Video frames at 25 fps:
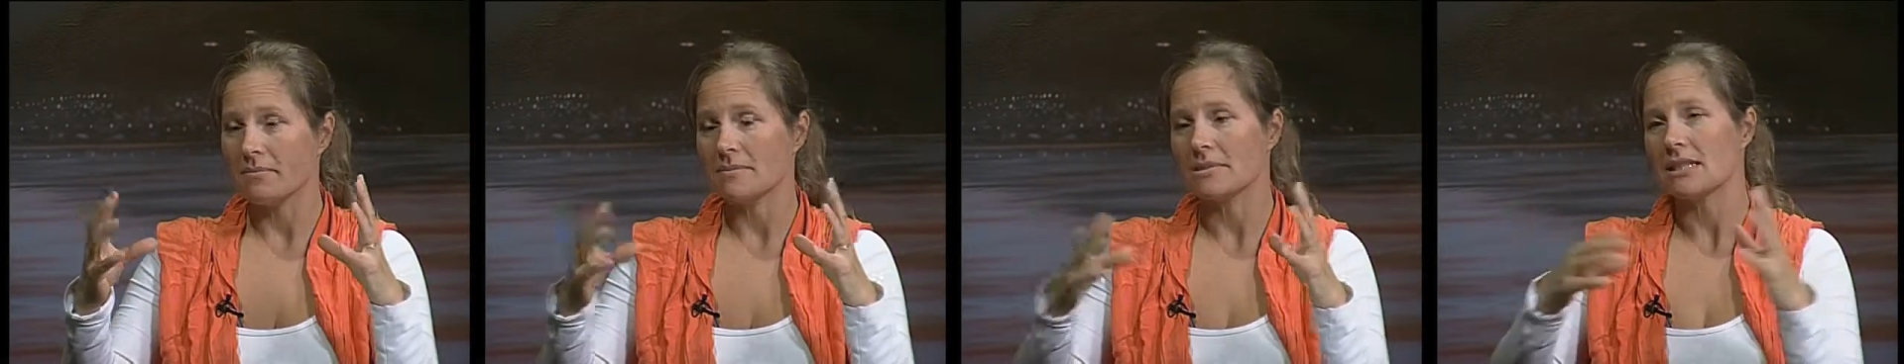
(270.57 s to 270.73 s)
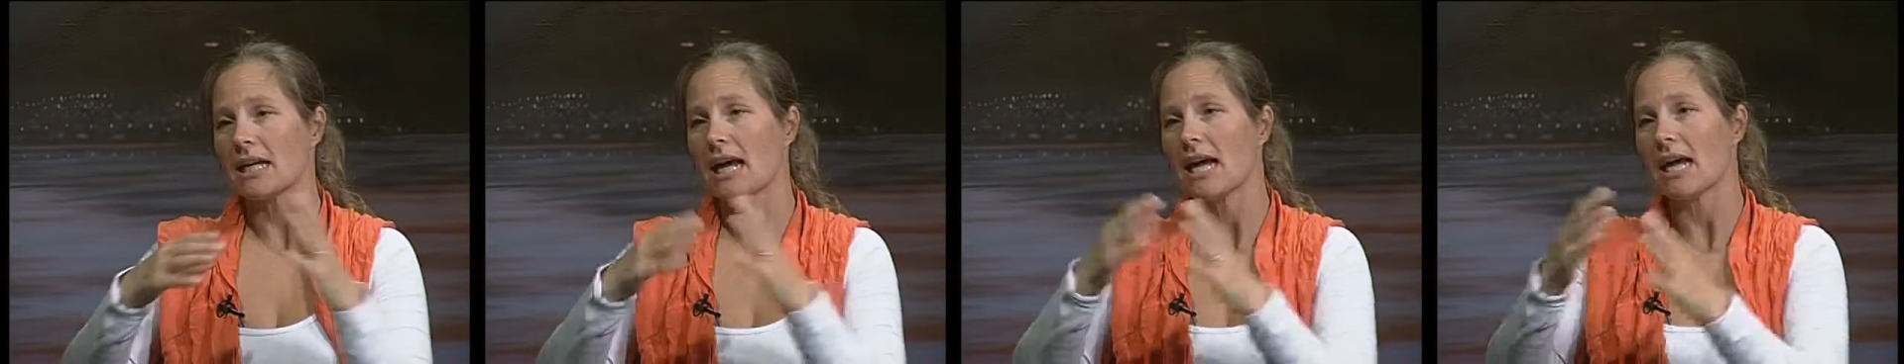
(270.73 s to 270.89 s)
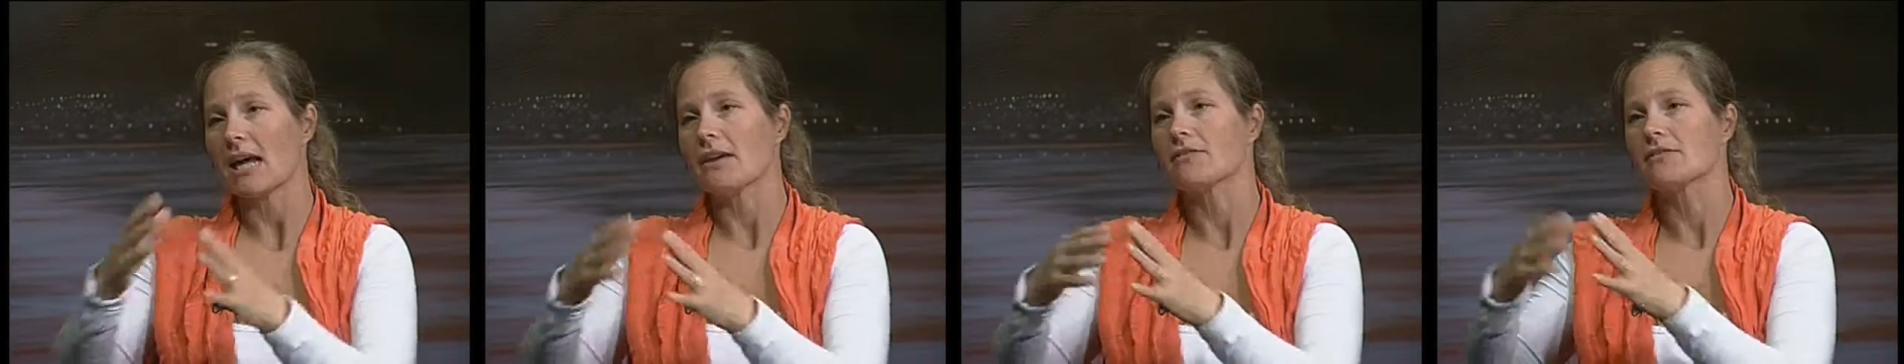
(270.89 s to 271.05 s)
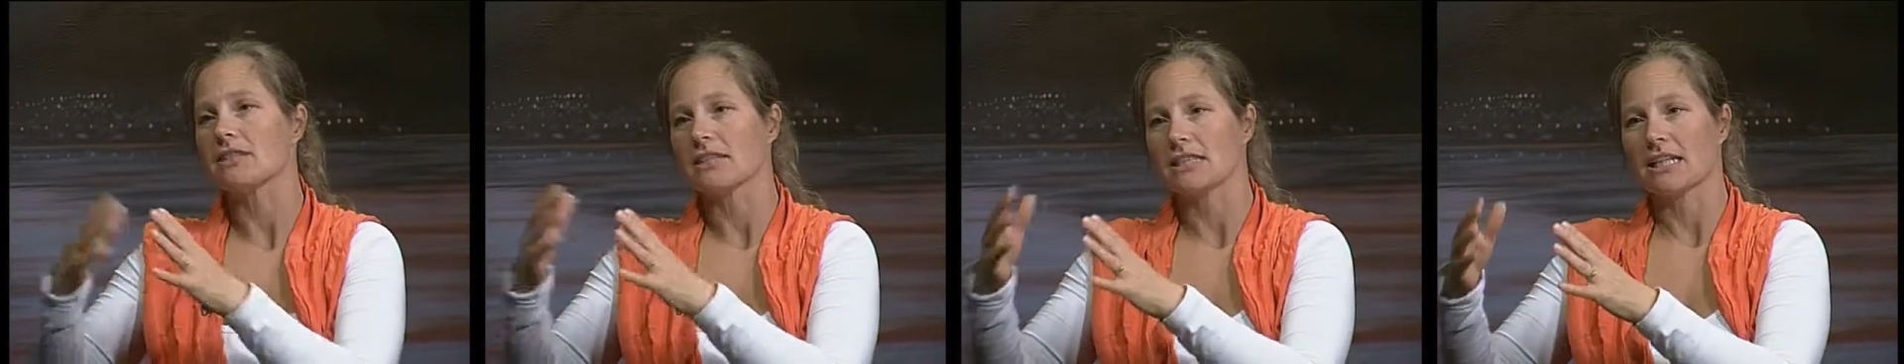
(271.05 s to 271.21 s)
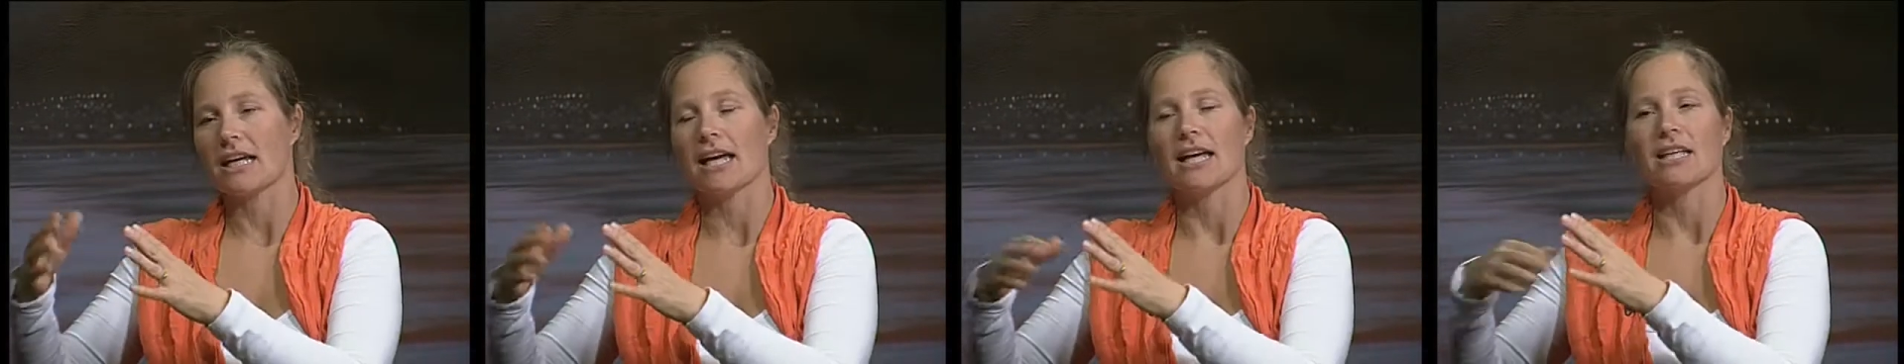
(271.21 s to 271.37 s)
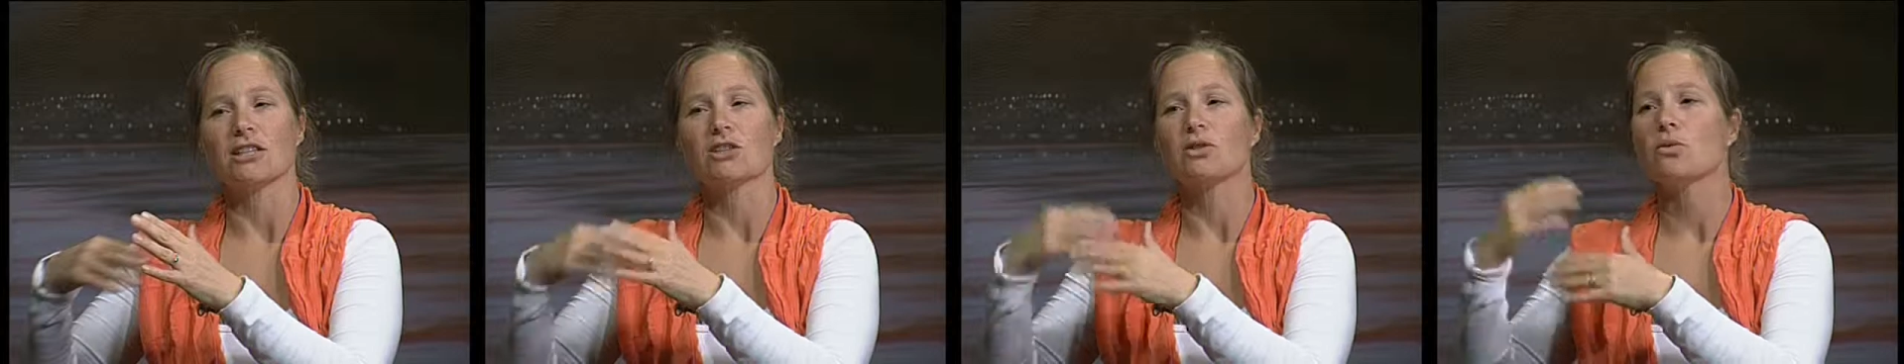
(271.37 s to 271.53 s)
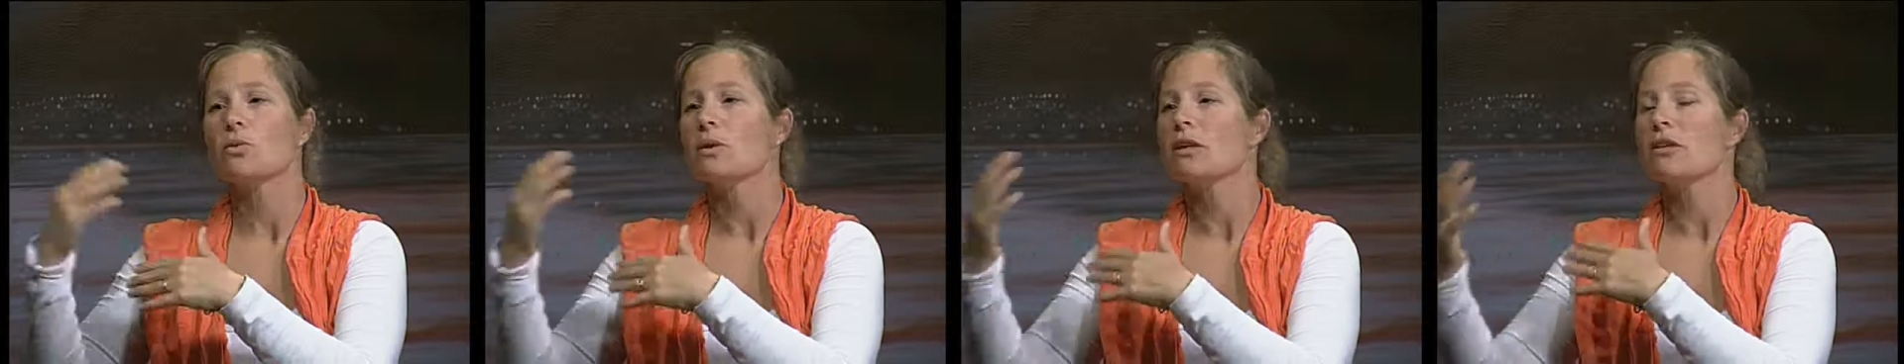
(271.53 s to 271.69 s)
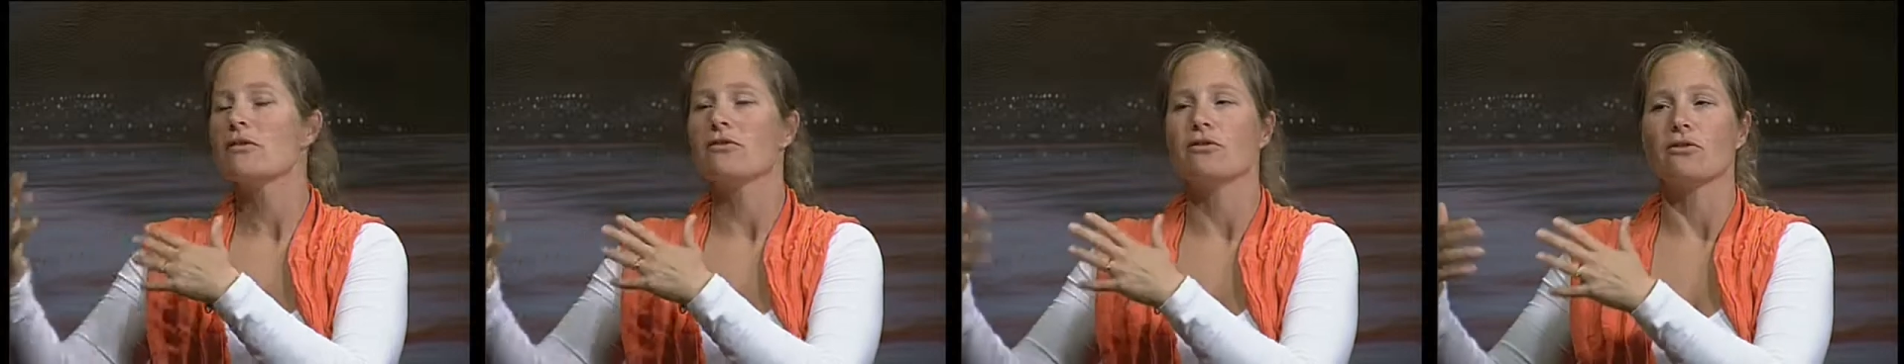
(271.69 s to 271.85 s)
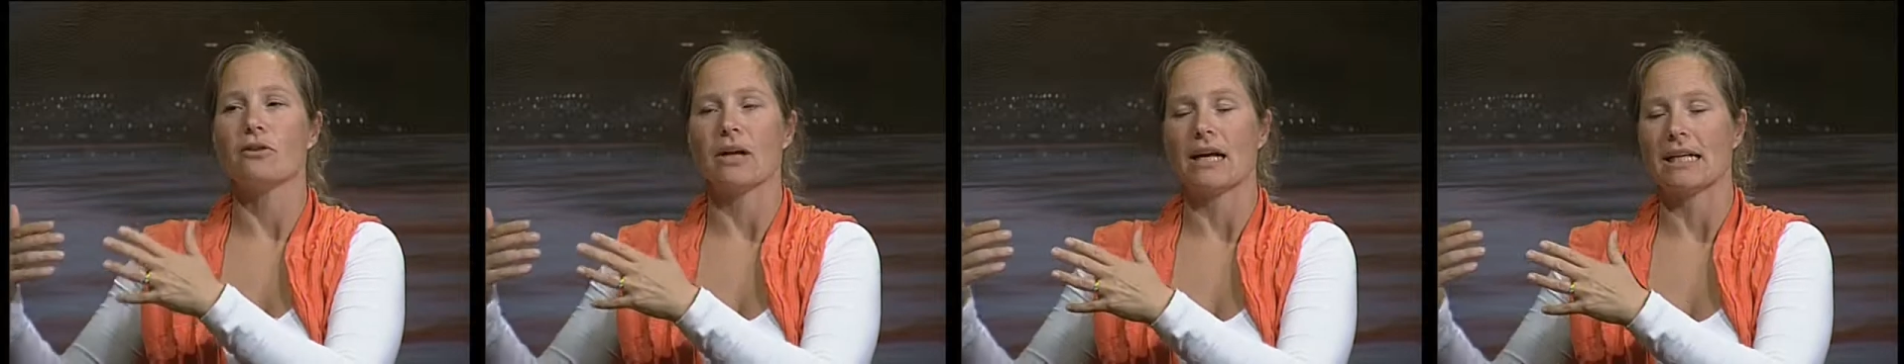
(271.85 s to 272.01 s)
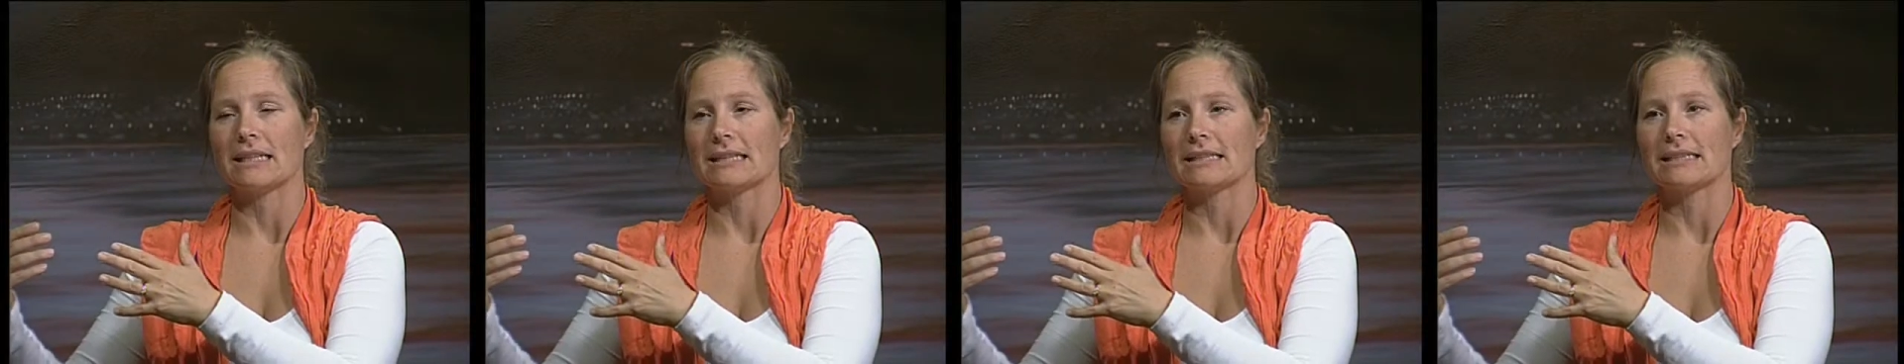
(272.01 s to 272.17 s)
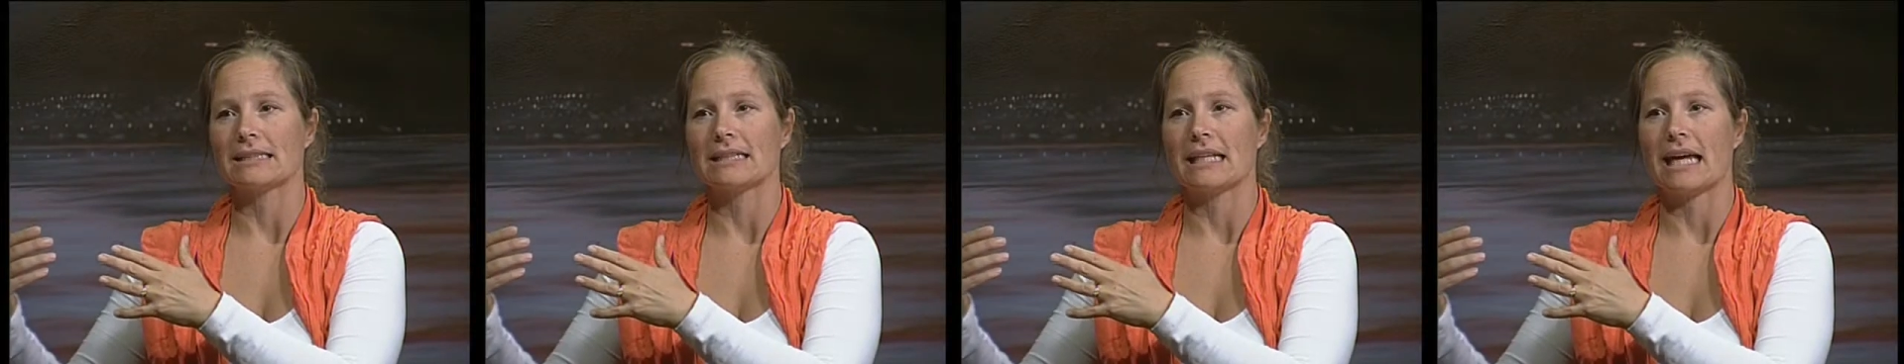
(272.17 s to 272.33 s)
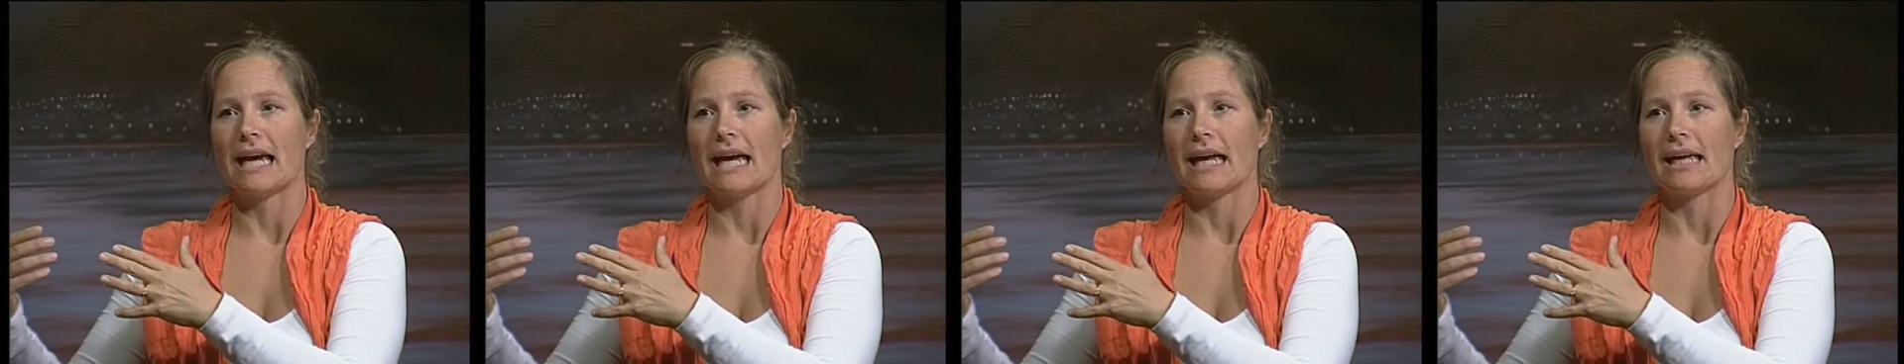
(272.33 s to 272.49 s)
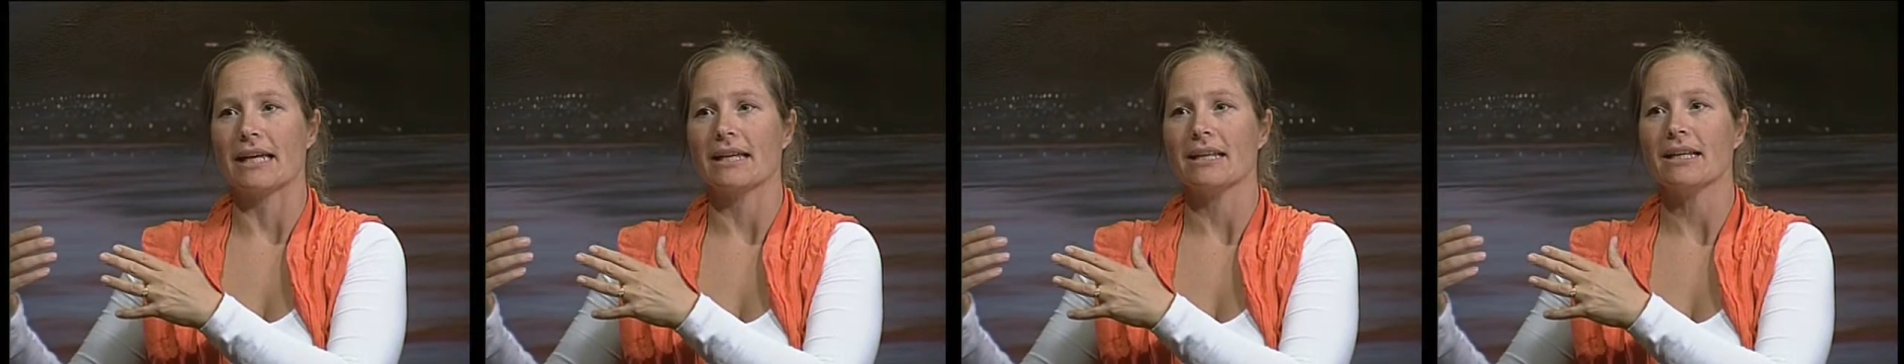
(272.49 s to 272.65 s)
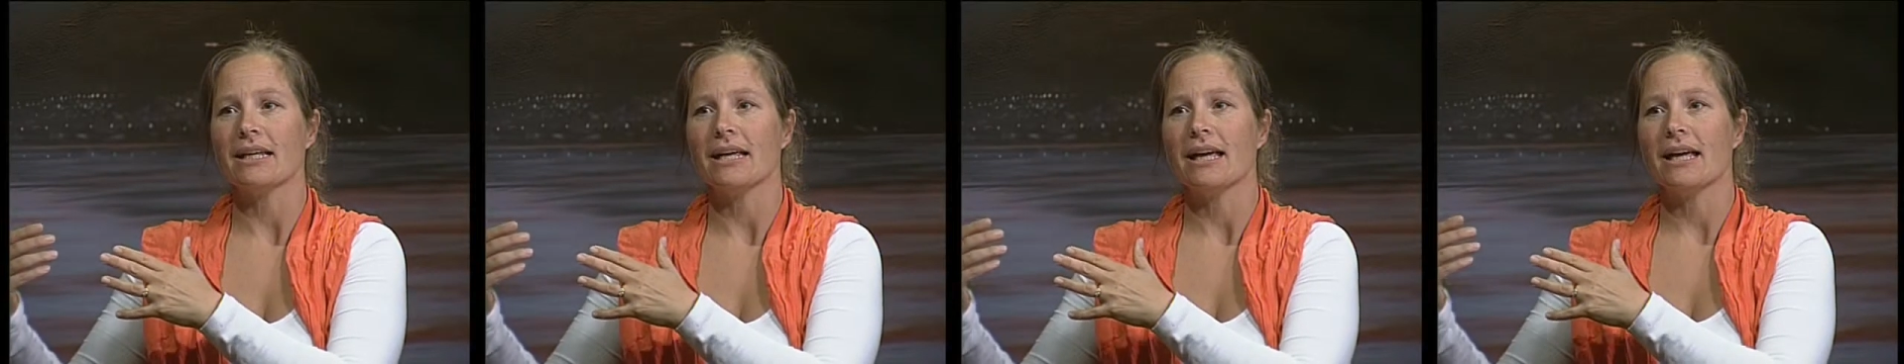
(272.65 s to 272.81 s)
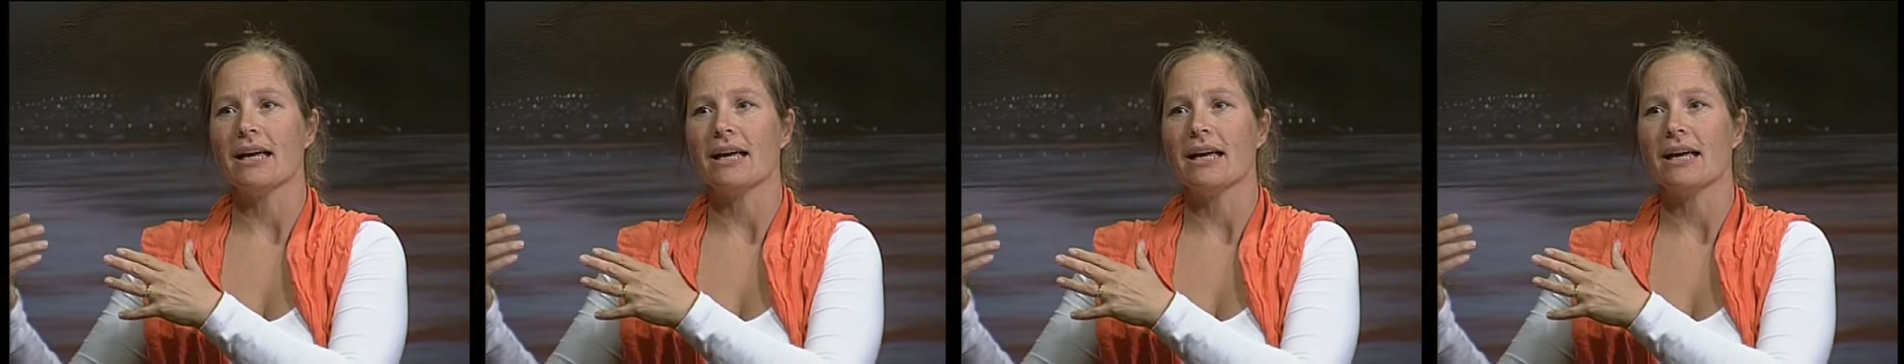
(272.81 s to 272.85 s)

day after day, 24 hours a day,